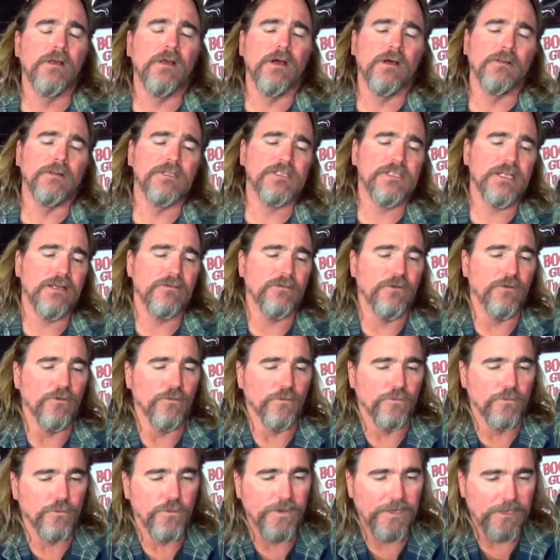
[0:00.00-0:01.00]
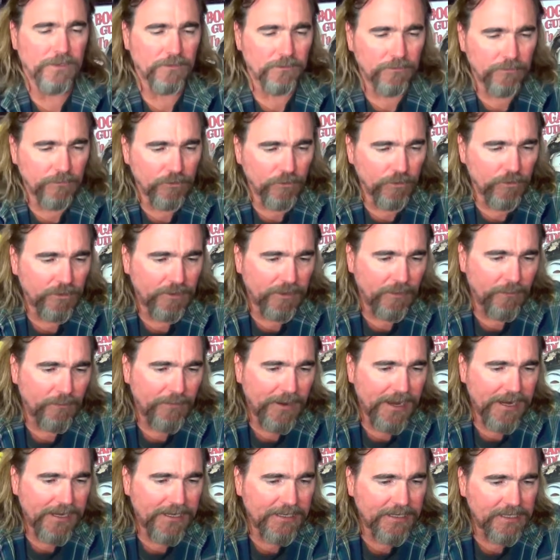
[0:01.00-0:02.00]
Just go have a little quick look at the
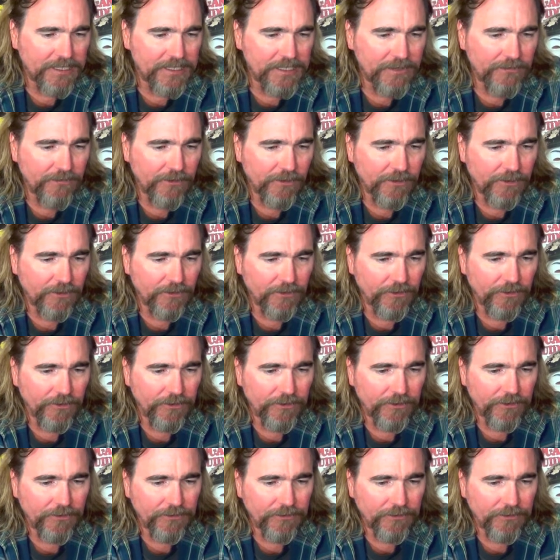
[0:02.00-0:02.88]
back here. See if I can learn.